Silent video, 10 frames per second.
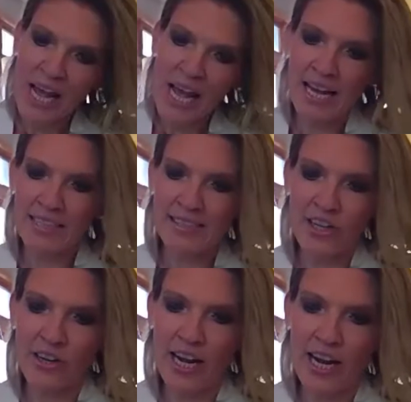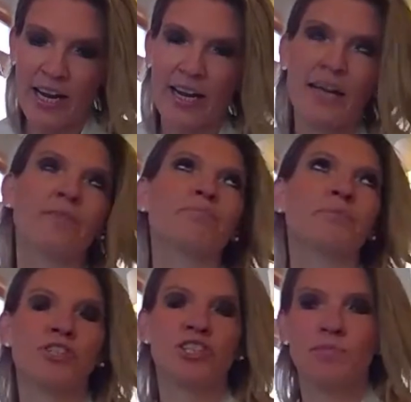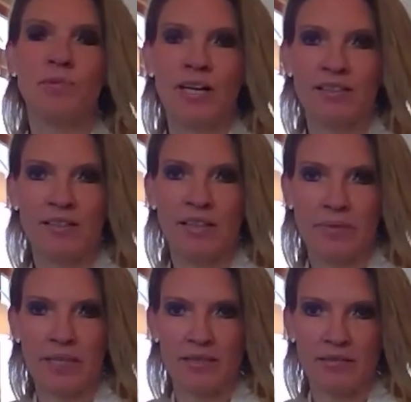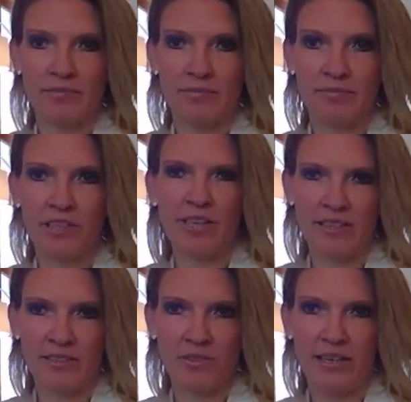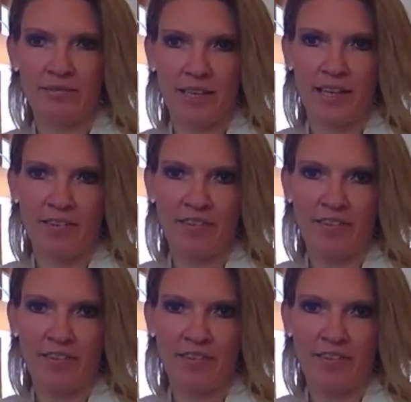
and is there a purchase price limit? There is, right, on FHA?